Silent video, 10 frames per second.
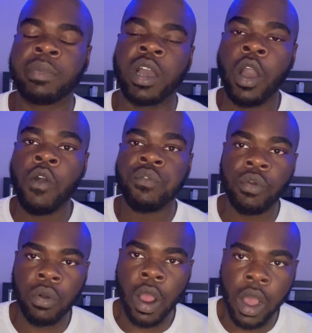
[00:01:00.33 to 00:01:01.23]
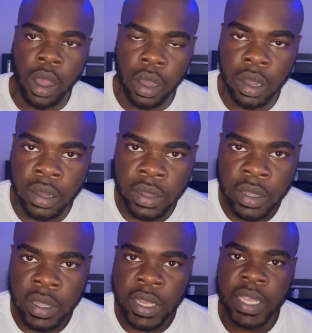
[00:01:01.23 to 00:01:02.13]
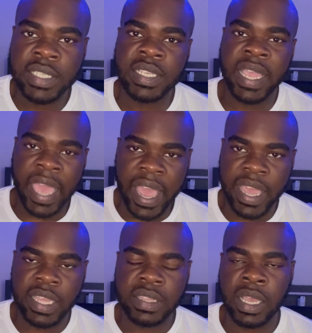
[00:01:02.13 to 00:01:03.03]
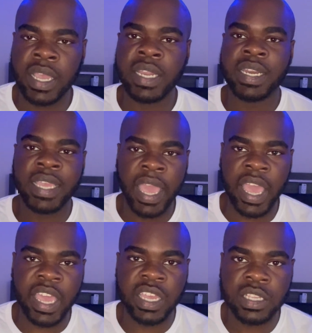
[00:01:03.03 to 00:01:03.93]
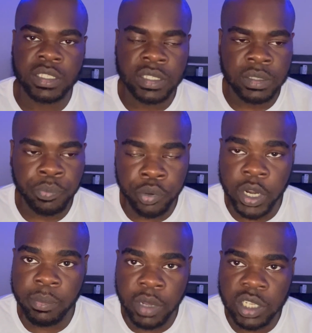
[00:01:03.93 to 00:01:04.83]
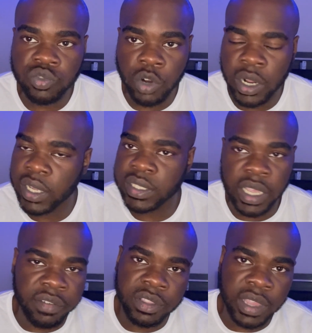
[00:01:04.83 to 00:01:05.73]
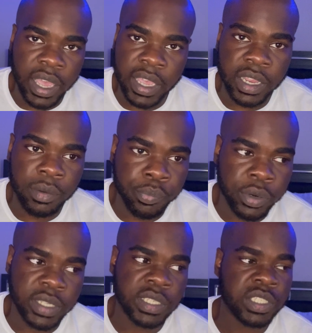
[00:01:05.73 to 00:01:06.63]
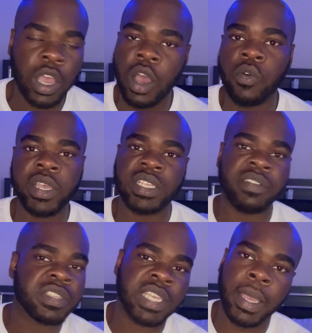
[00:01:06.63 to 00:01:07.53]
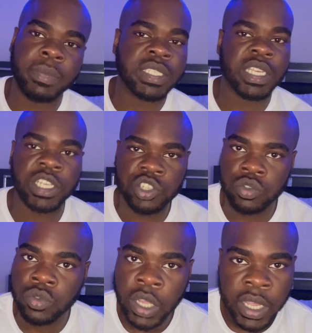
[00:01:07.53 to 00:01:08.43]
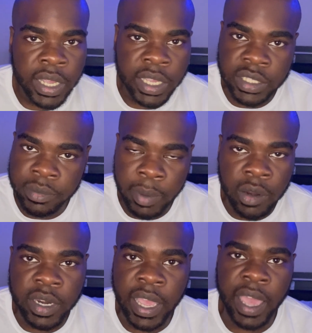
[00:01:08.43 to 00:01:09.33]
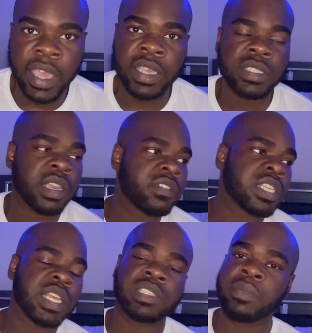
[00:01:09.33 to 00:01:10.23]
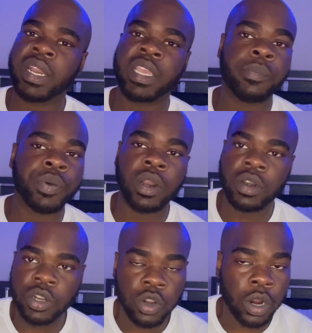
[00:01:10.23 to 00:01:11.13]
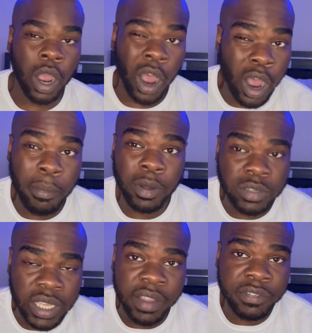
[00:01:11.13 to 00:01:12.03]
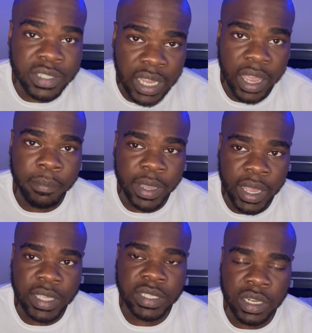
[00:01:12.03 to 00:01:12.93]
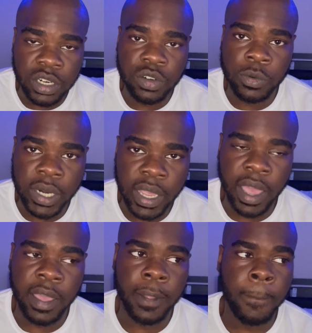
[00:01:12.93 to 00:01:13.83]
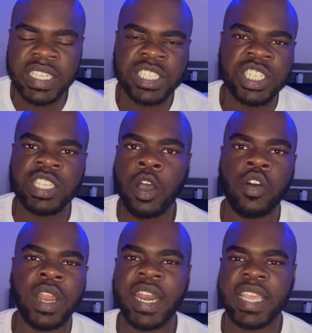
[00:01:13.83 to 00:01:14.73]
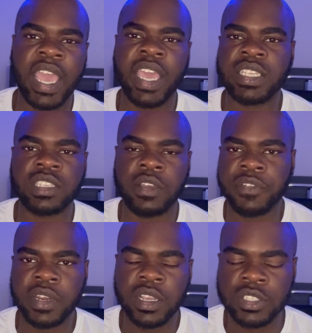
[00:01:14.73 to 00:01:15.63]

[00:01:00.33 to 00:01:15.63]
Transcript: But overall, it's a gang thing. The gangs pretty much runs everything in the prison. It's always, every time it's an issue is about the gangs. Every time somebody get put on the door, almost every time they got something to do with a gang. It's just a whole lot of gang stuff in there.